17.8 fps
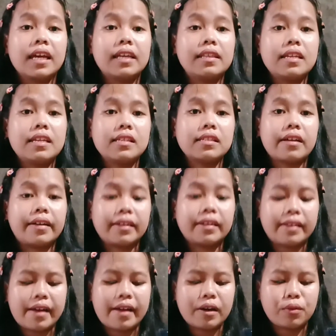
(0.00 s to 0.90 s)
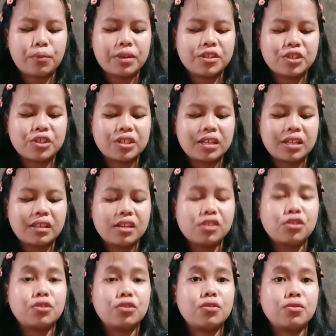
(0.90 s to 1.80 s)
These are language that
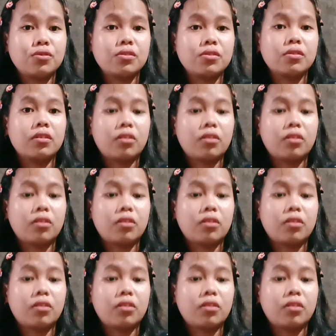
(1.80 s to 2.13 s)
is used to